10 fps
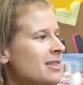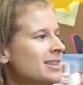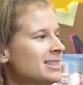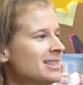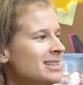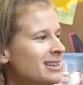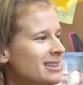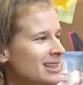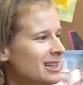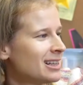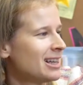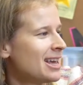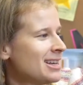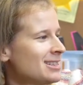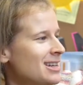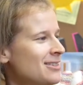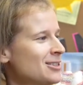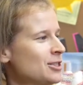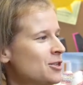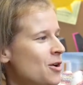The skillet clangs on the
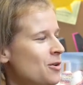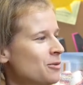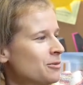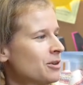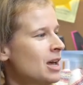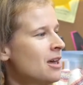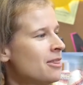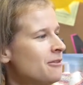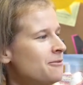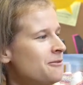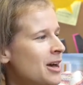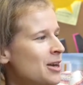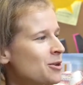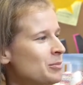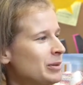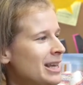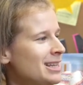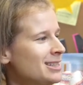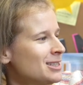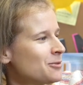stove. The fire
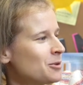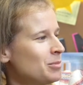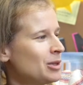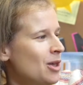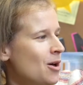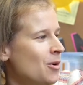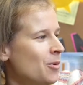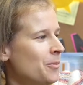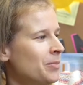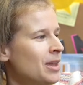blazes from below.